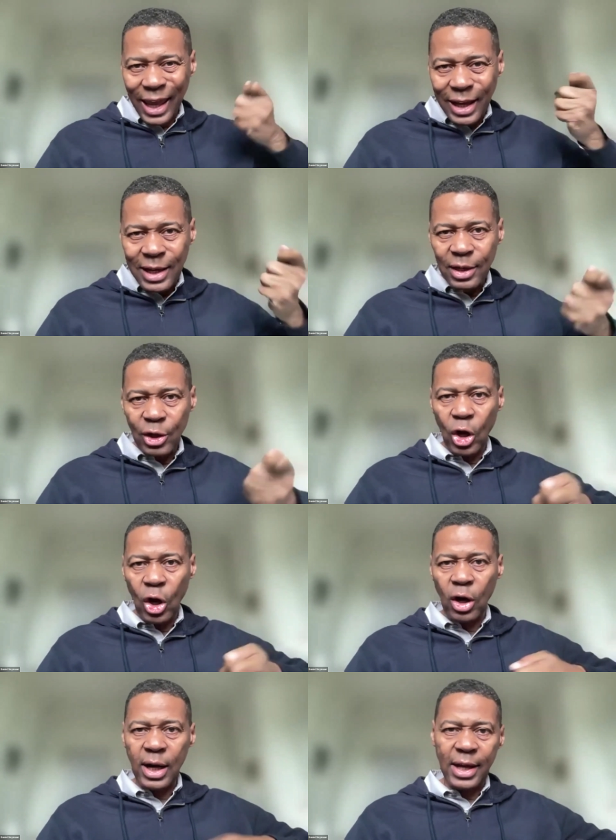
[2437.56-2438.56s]
take
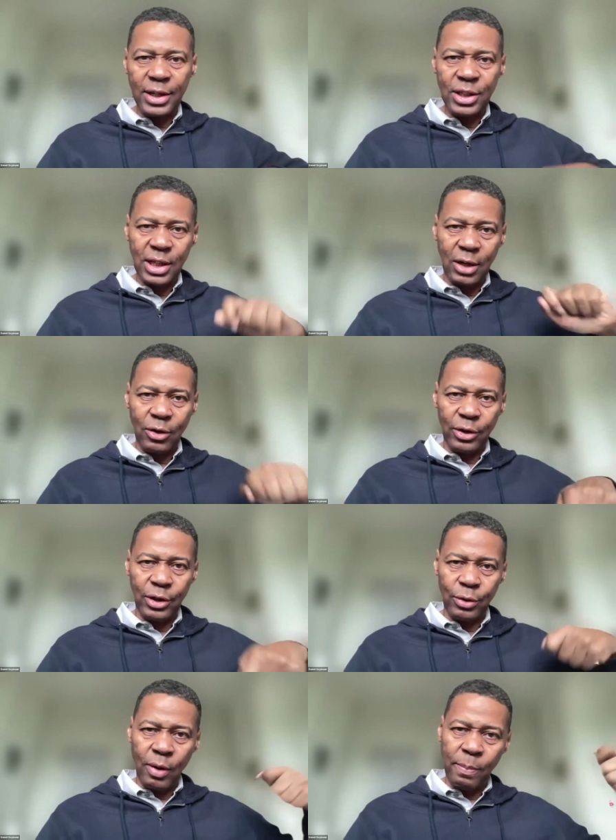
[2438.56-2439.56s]
knowledge in
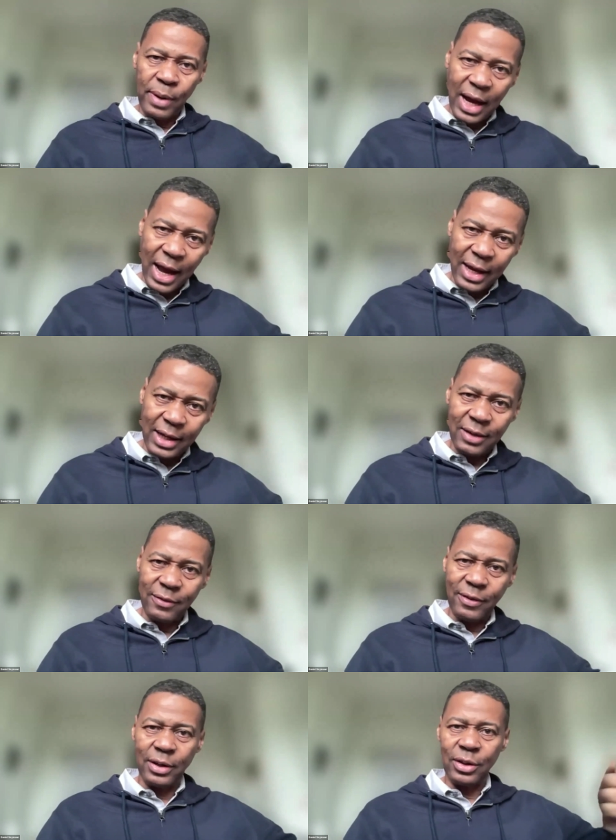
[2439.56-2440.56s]
order to apply it
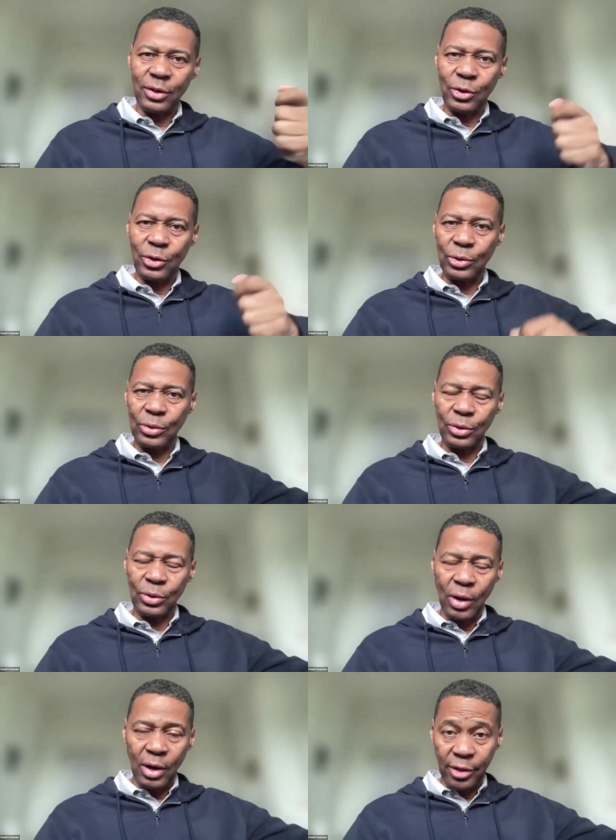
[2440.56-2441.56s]
even
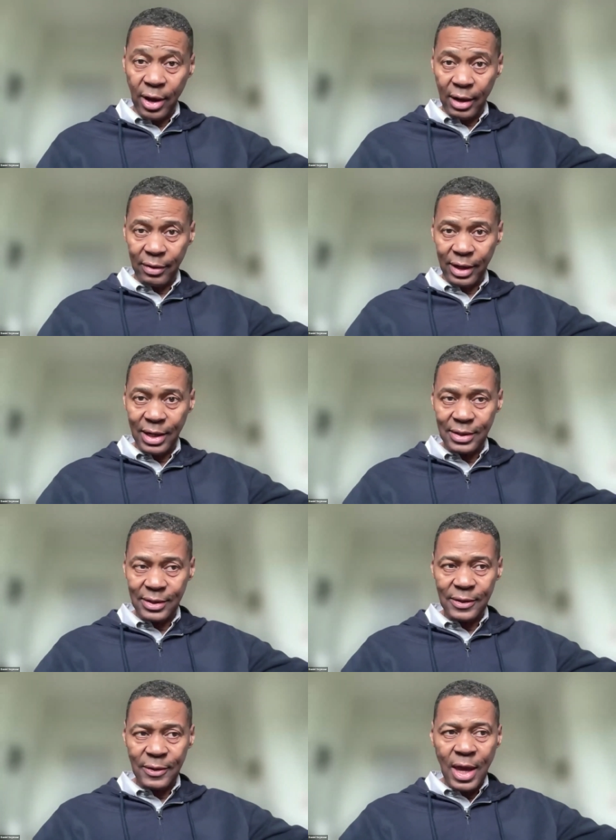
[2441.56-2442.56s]
to other
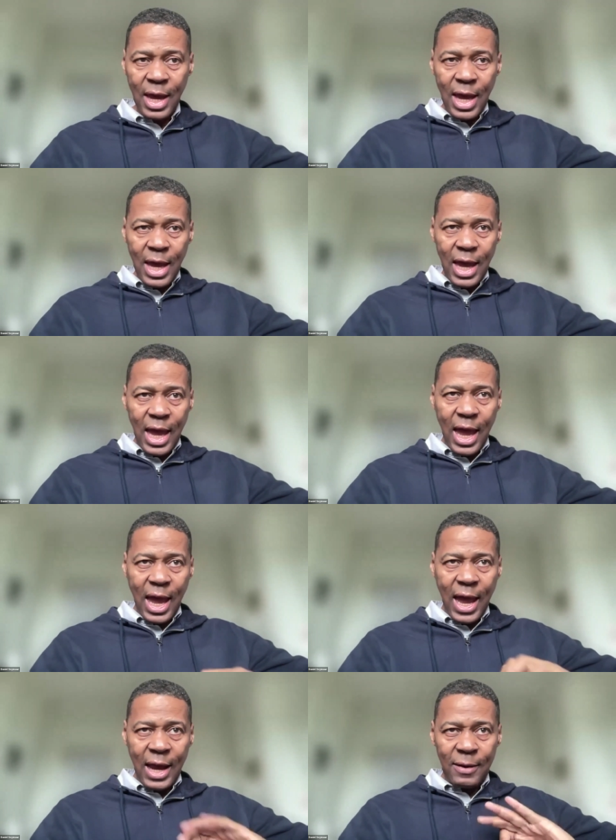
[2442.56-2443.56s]
areas.
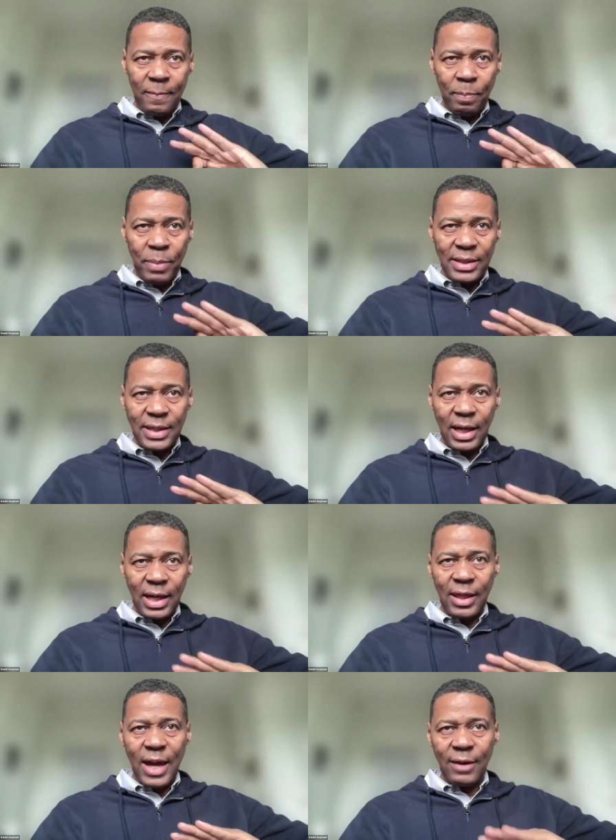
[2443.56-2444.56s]
And
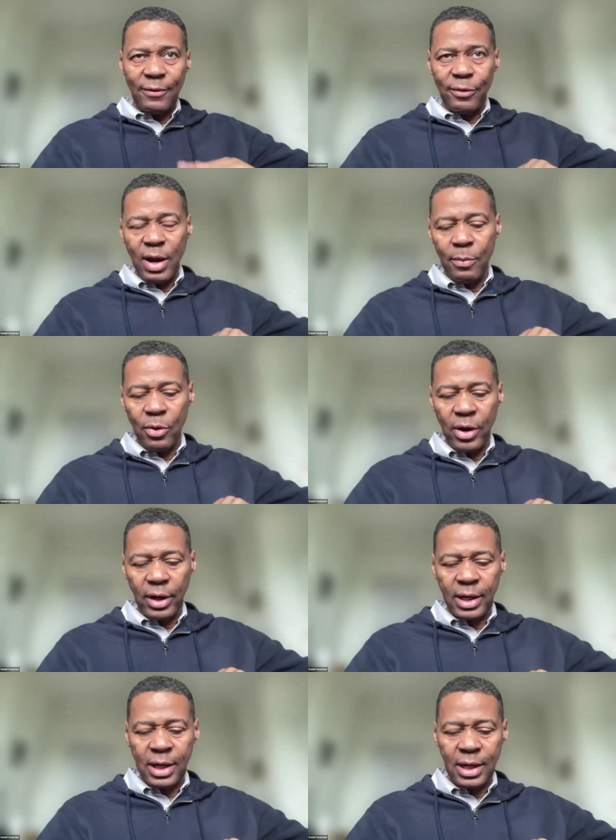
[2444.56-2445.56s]
basically, that
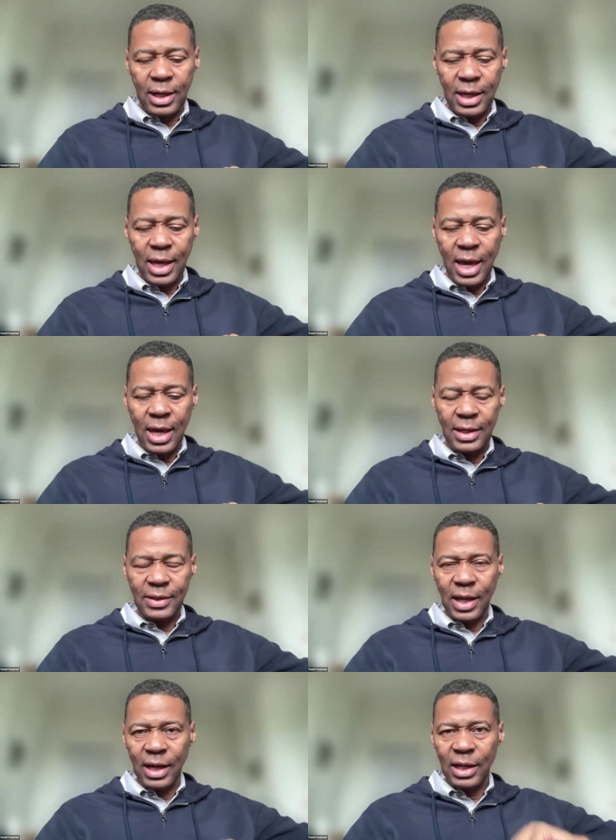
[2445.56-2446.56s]
framework
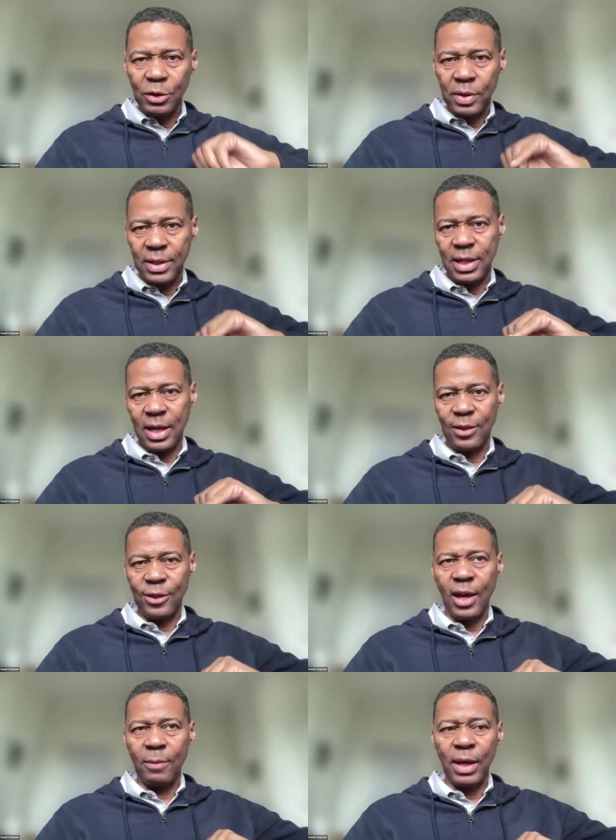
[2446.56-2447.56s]
is an interesting
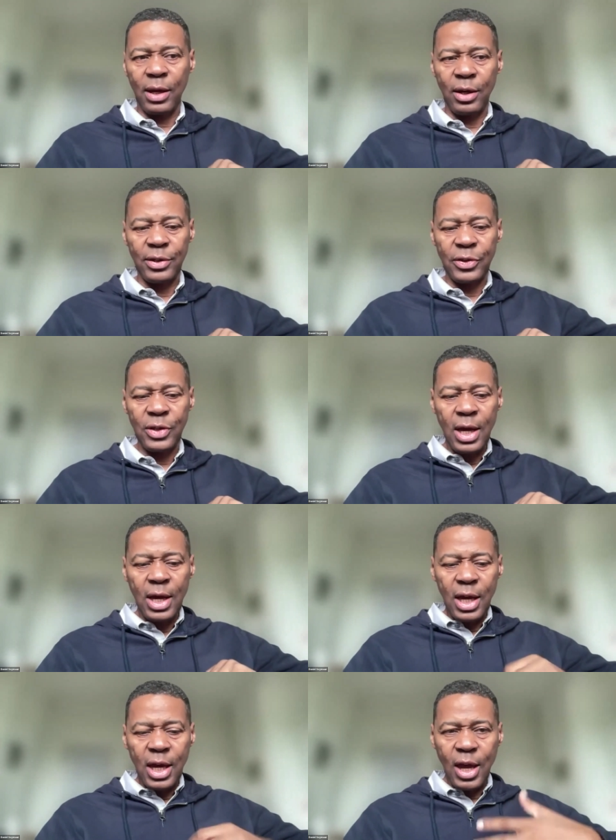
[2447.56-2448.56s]
thing because
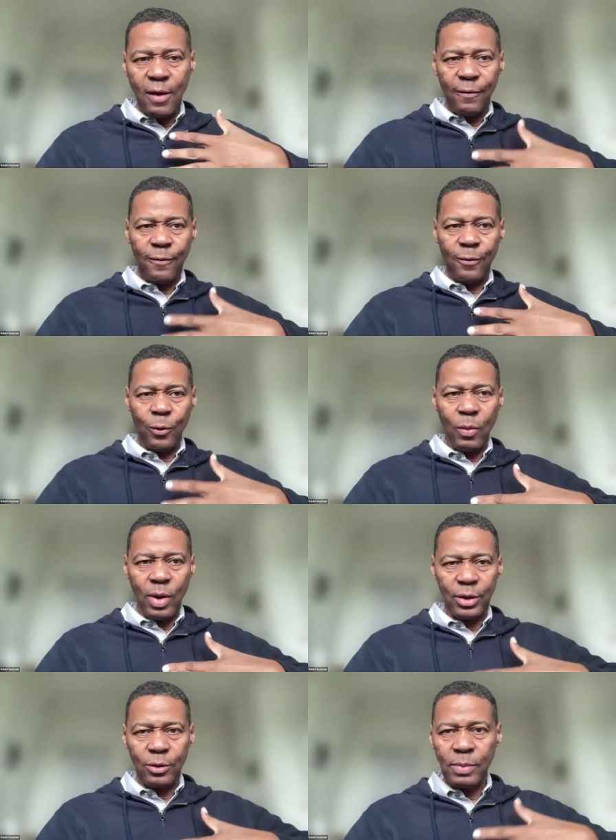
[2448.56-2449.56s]
if
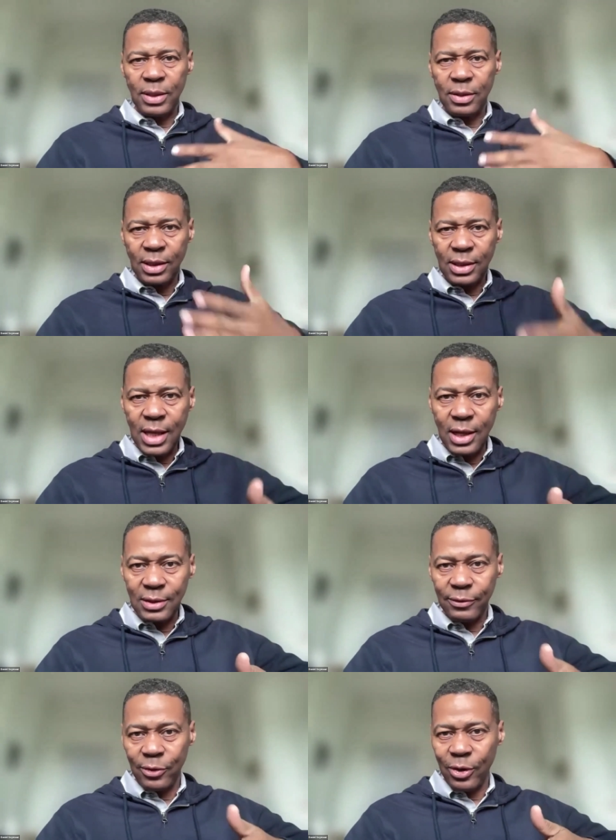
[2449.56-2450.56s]
we want to be
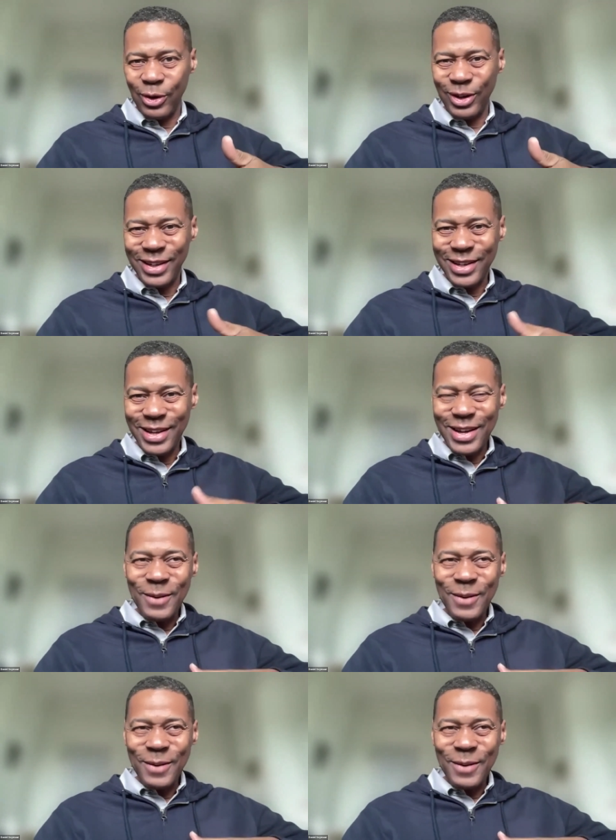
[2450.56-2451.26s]
successful,